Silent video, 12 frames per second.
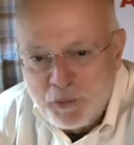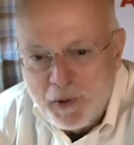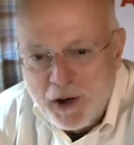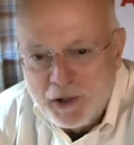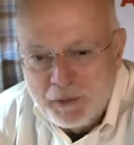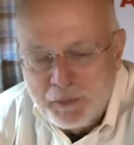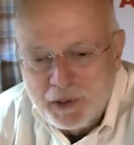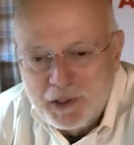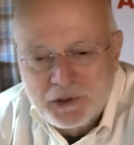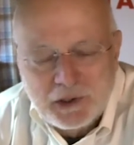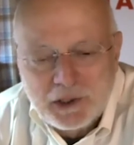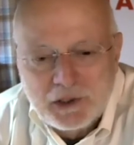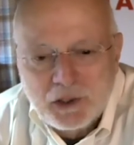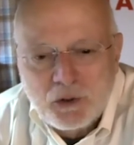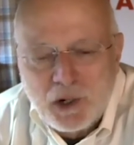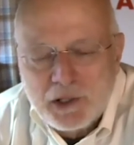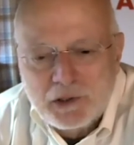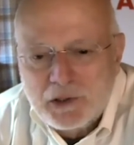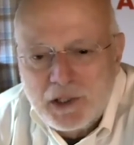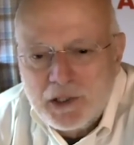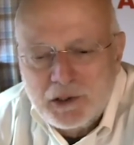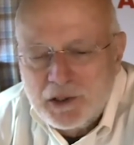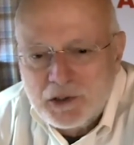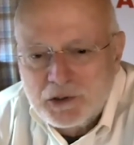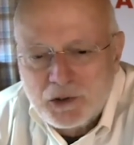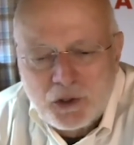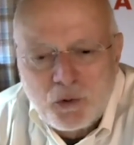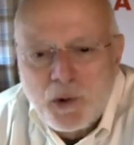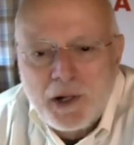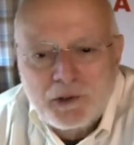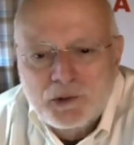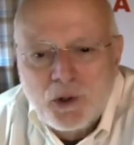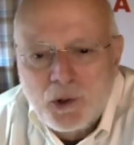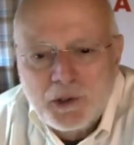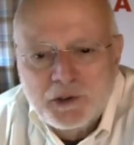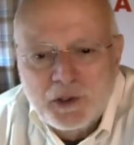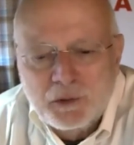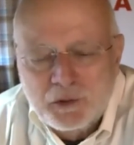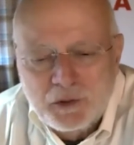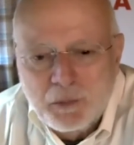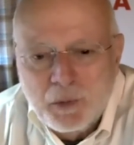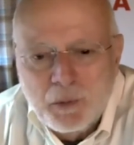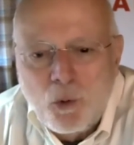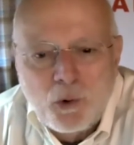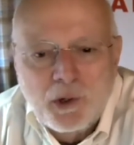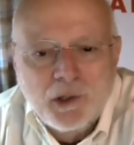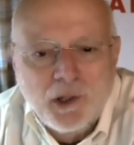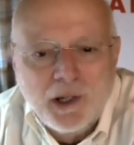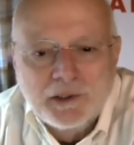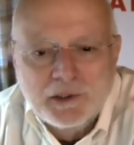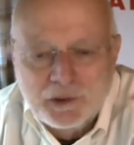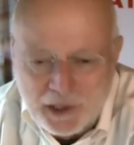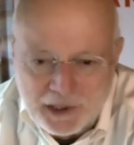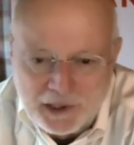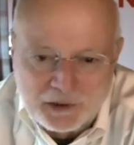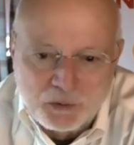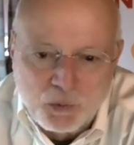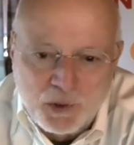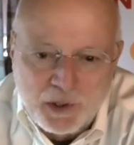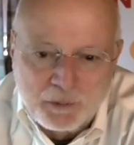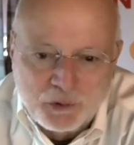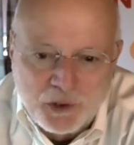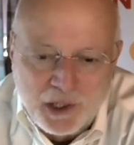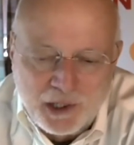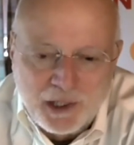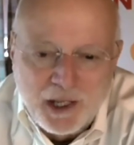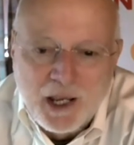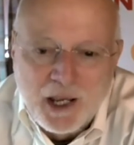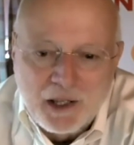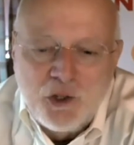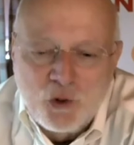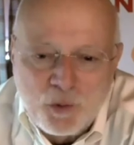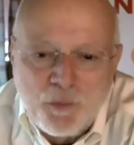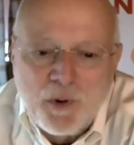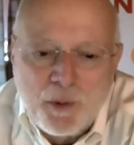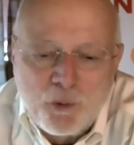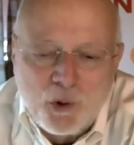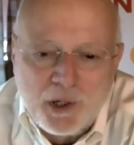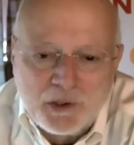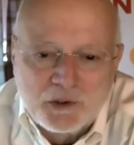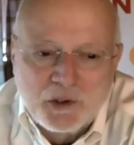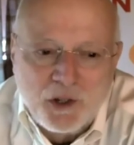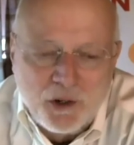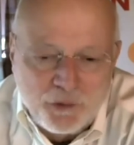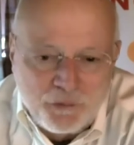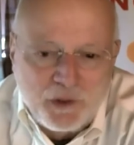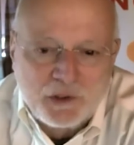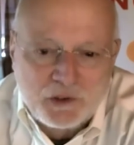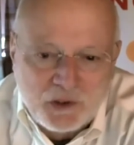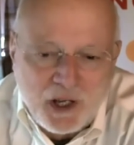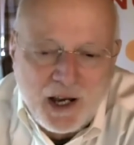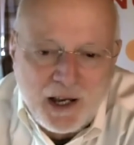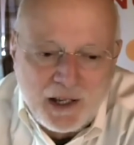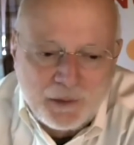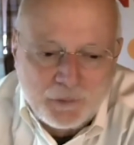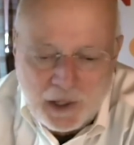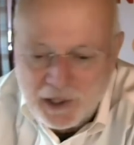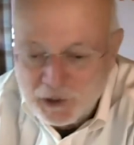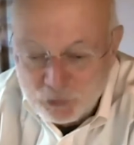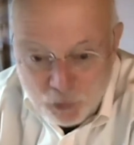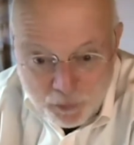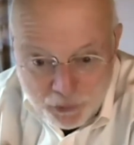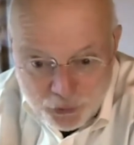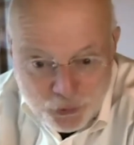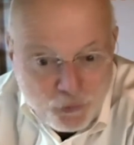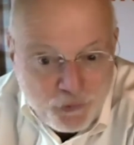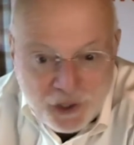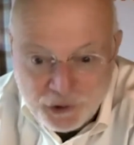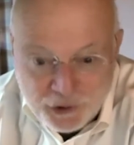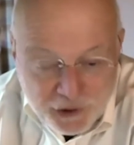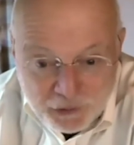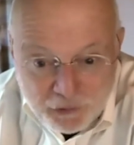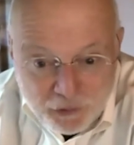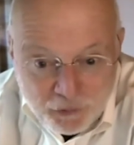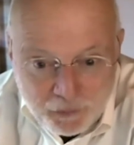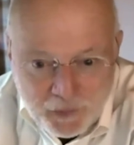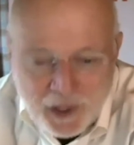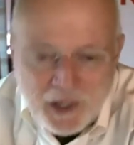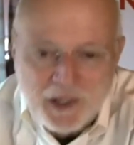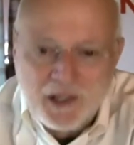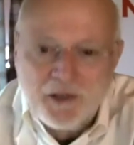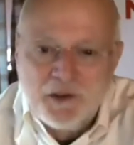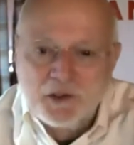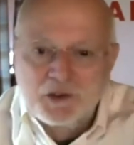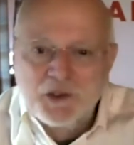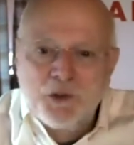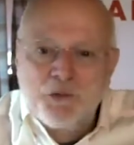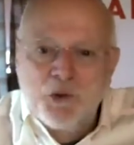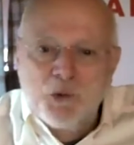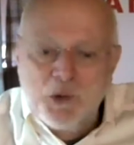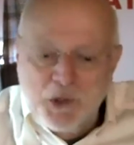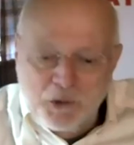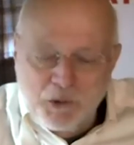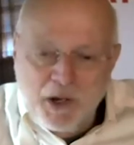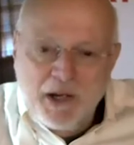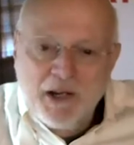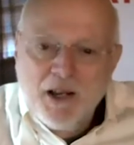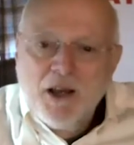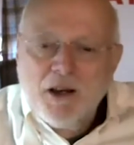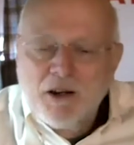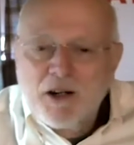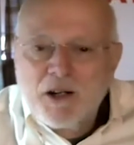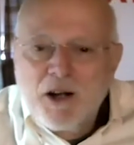about it, because these are great stories to memorialize, is I guess is what I'm saying. Your memories of this time, I guess we're preserving a little of them in this interview here, right? Are